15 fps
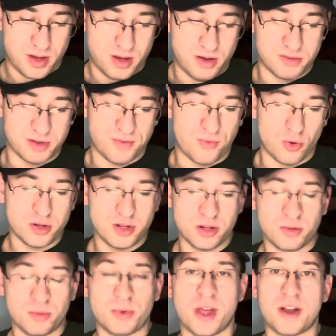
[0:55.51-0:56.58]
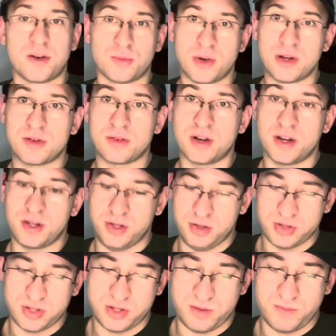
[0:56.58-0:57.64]
He was a four-year letter winner at
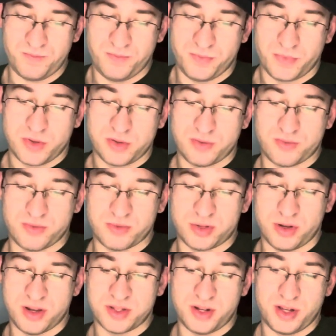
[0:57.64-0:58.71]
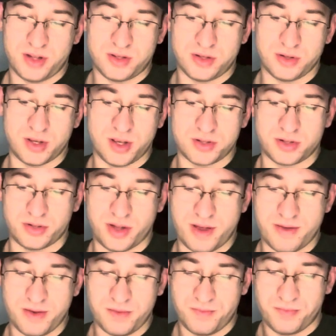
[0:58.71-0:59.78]
Houston from 2008 to
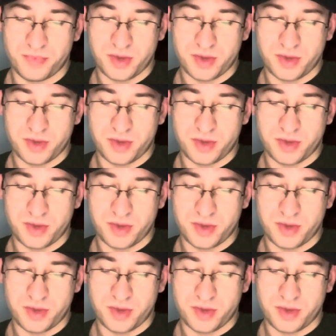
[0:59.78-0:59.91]
2011